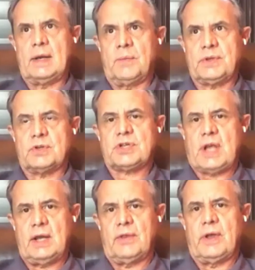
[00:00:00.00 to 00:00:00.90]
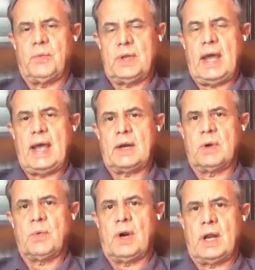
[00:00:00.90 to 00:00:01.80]
that, and with the scale that we
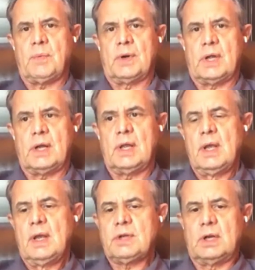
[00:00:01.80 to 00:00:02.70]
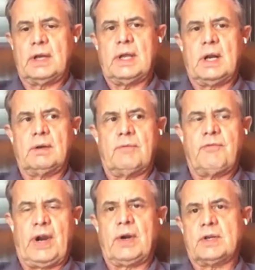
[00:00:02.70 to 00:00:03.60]
had, we were able to look at
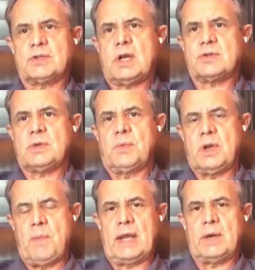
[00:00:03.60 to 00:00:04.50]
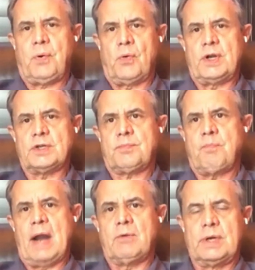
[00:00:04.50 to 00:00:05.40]
various customer demand
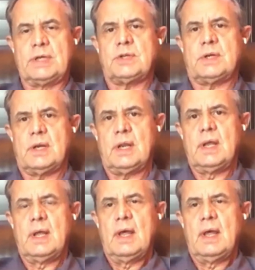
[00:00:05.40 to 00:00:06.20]
points by region,